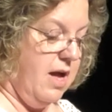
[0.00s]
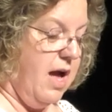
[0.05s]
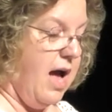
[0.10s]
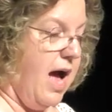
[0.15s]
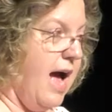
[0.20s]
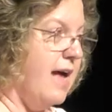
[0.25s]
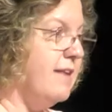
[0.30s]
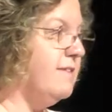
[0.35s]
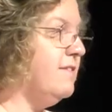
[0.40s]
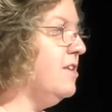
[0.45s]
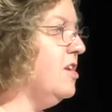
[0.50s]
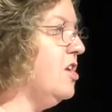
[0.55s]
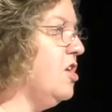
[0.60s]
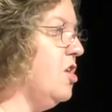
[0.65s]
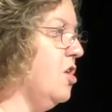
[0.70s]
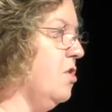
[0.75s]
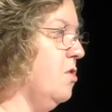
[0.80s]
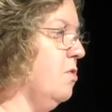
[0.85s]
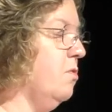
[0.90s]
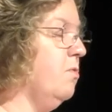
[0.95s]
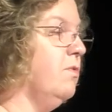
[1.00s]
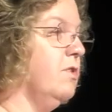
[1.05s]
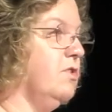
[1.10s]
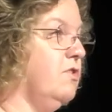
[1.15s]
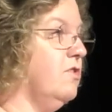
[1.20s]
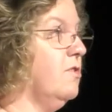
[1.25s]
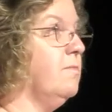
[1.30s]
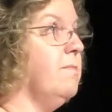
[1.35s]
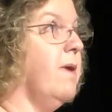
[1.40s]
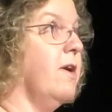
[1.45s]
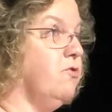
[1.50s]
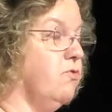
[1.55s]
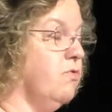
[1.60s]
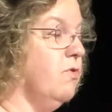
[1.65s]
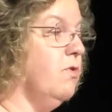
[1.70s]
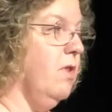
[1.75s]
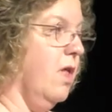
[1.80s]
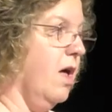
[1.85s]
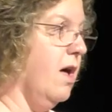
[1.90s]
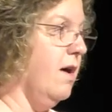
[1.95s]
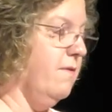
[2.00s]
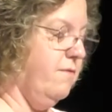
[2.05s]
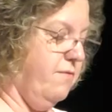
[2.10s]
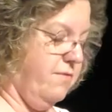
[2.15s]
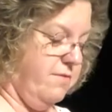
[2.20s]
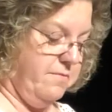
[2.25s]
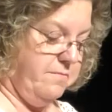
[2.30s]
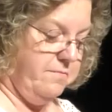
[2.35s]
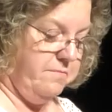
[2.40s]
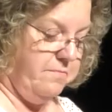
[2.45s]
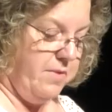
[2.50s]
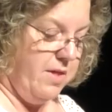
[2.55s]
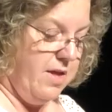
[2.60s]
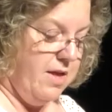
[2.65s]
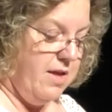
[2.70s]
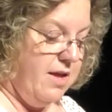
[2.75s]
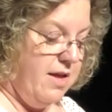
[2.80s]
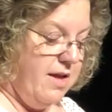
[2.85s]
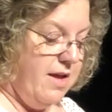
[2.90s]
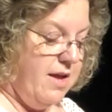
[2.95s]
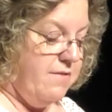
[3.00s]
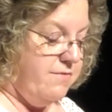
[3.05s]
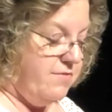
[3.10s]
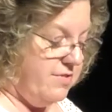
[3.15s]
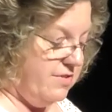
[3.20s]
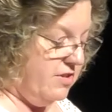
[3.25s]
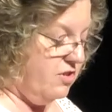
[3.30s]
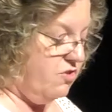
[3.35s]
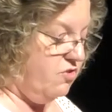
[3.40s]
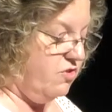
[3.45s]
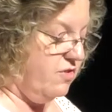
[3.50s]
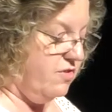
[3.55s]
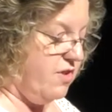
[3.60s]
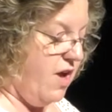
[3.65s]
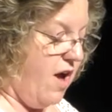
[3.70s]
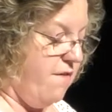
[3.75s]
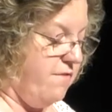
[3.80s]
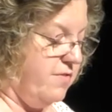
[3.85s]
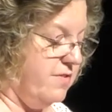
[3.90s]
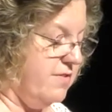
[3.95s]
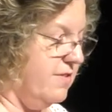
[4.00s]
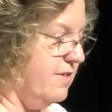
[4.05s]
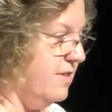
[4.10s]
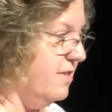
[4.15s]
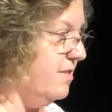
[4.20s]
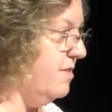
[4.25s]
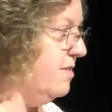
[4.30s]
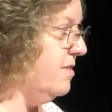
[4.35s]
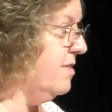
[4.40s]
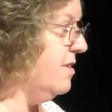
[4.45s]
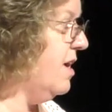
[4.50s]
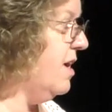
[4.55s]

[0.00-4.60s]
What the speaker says: ICU, which is my true love, physician's offices,